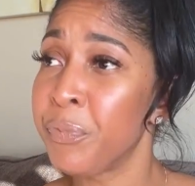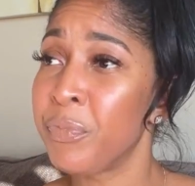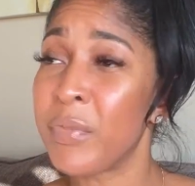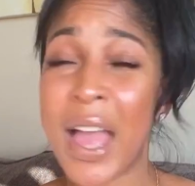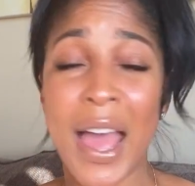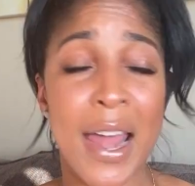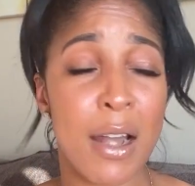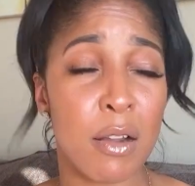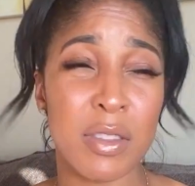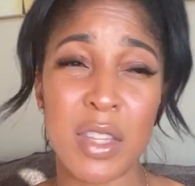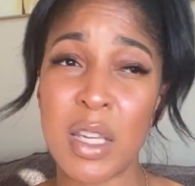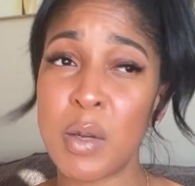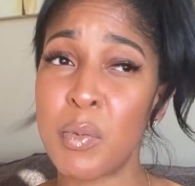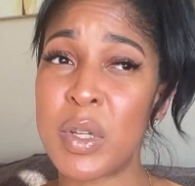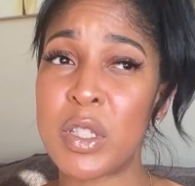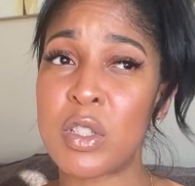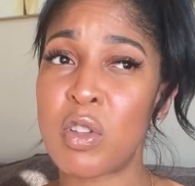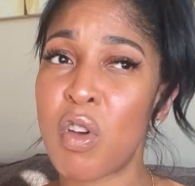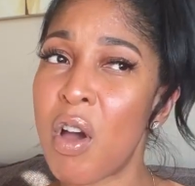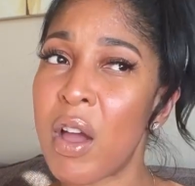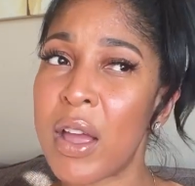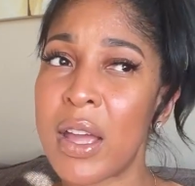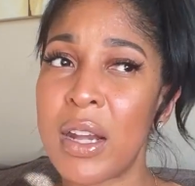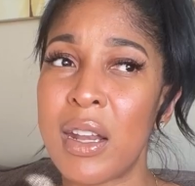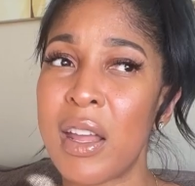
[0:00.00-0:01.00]
I don't think we
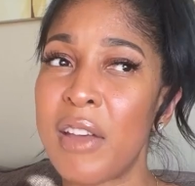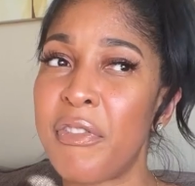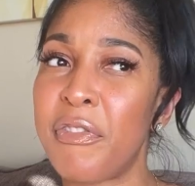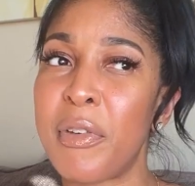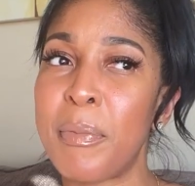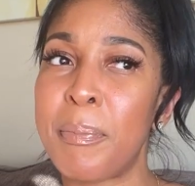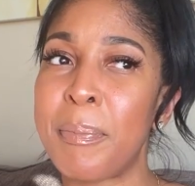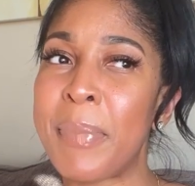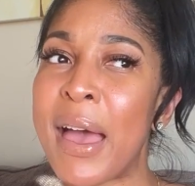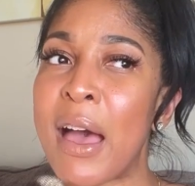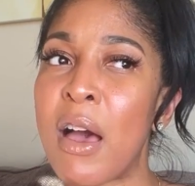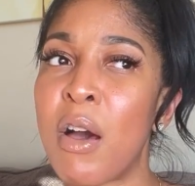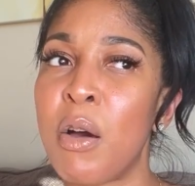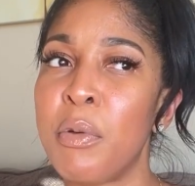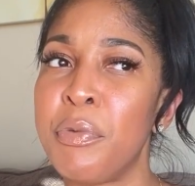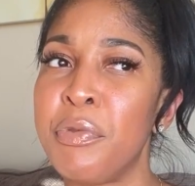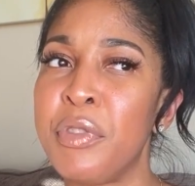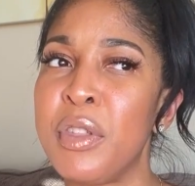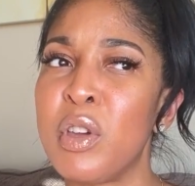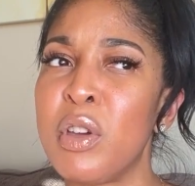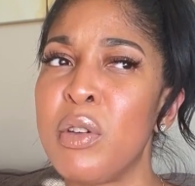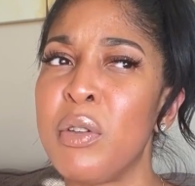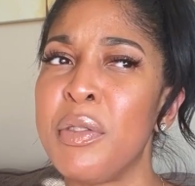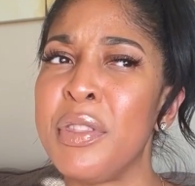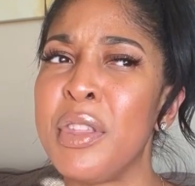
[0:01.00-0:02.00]
talk enough about
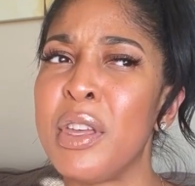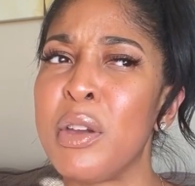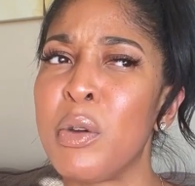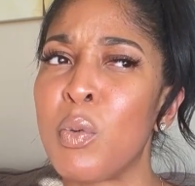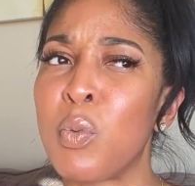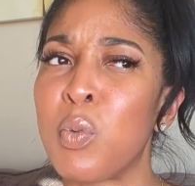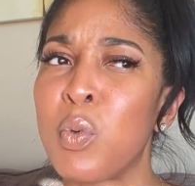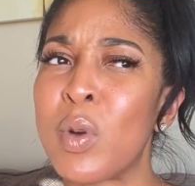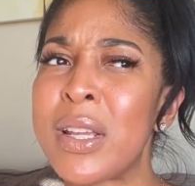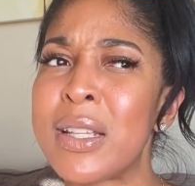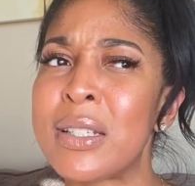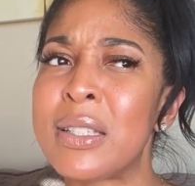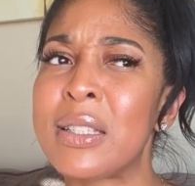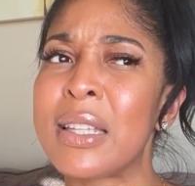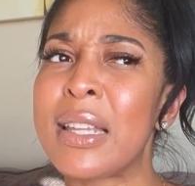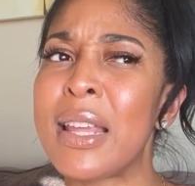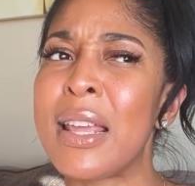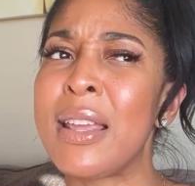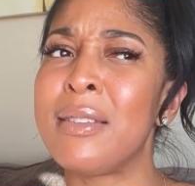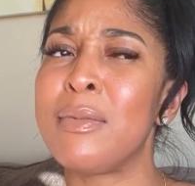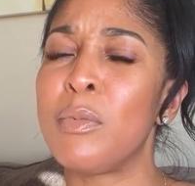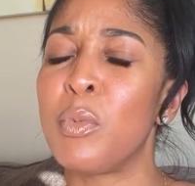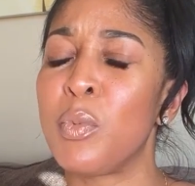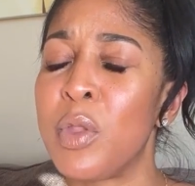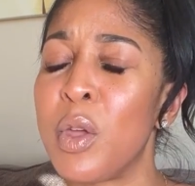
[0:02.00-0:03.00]
the the risk
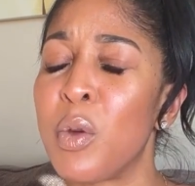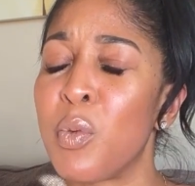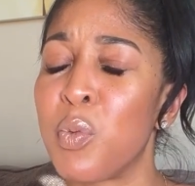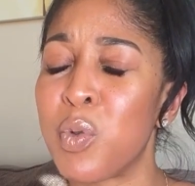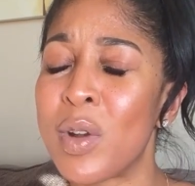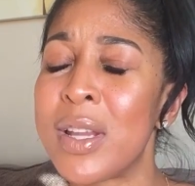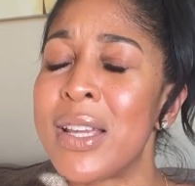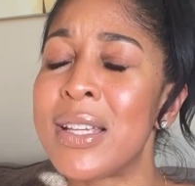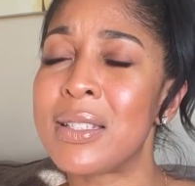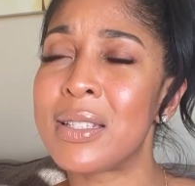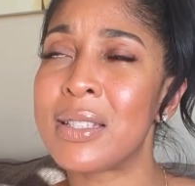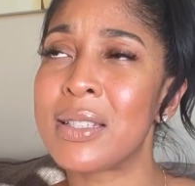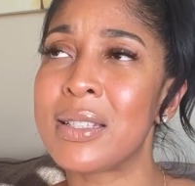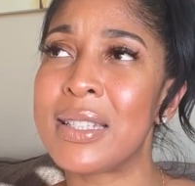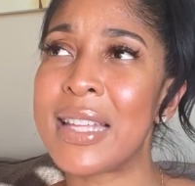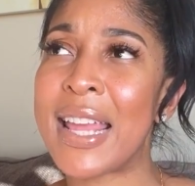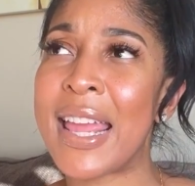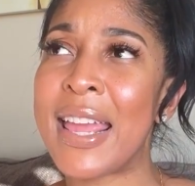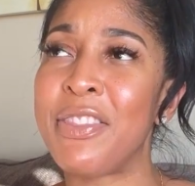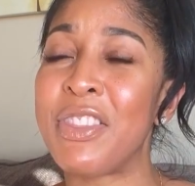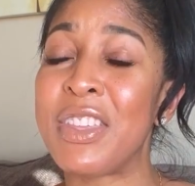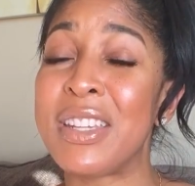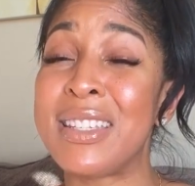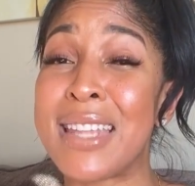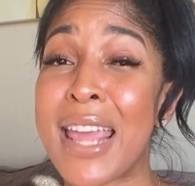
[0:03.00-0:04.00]
and the risks
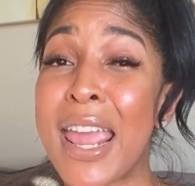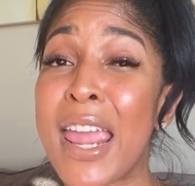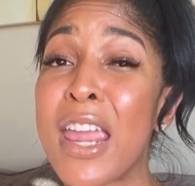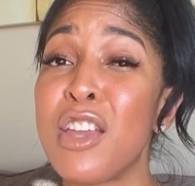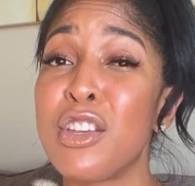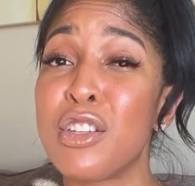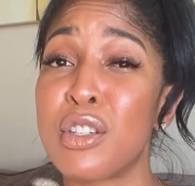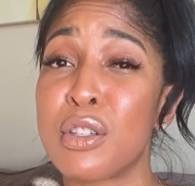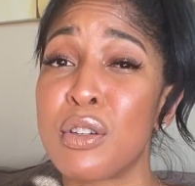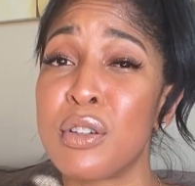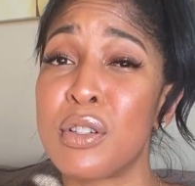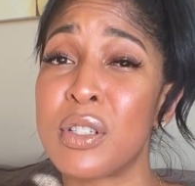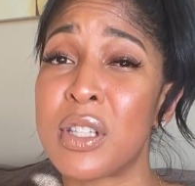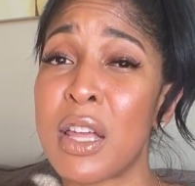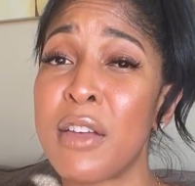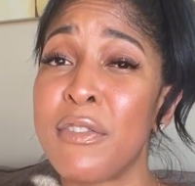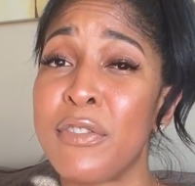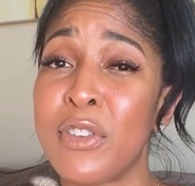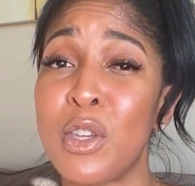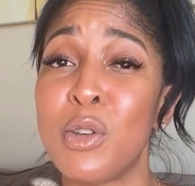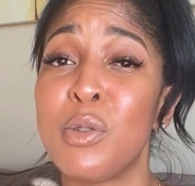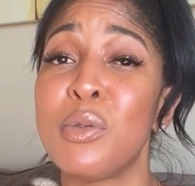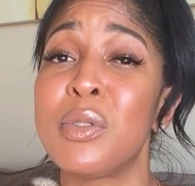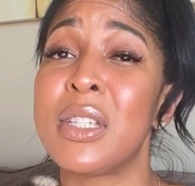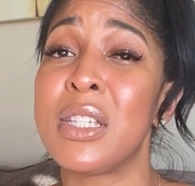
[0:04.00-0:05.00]
and the dangers of
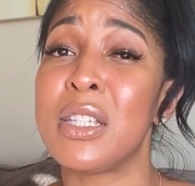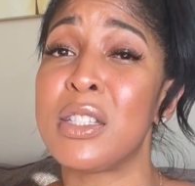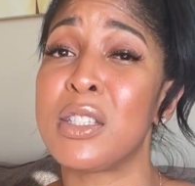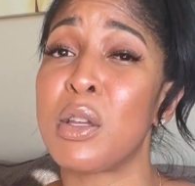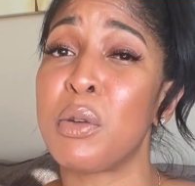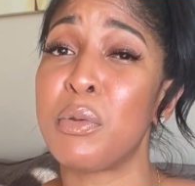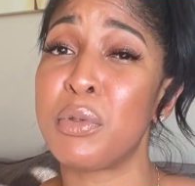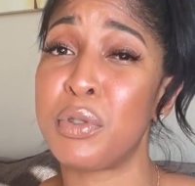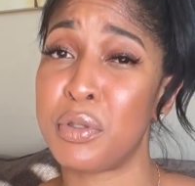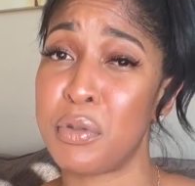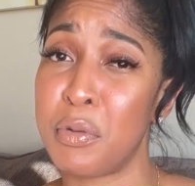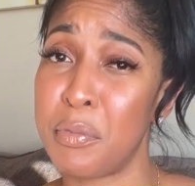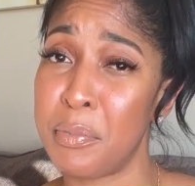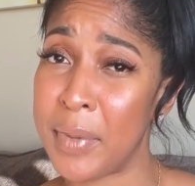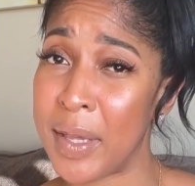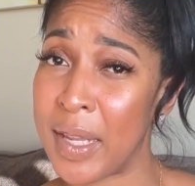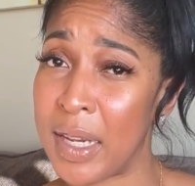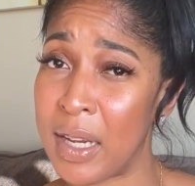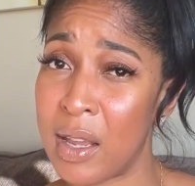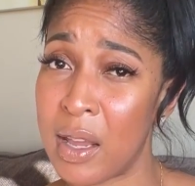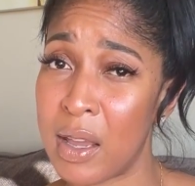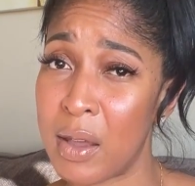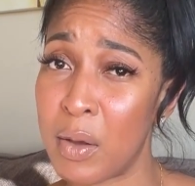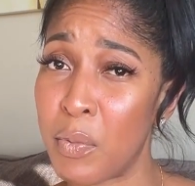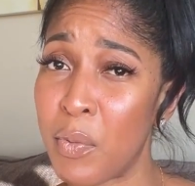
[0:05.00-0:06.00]
using social
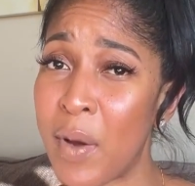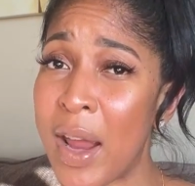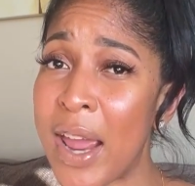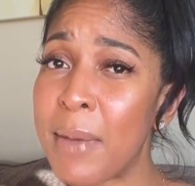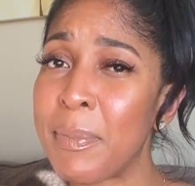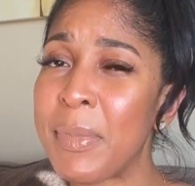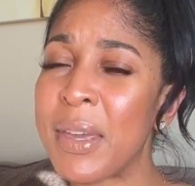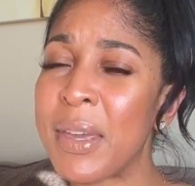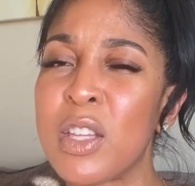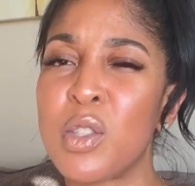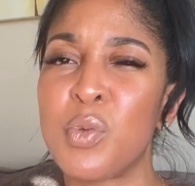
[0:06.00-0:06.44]
media, right?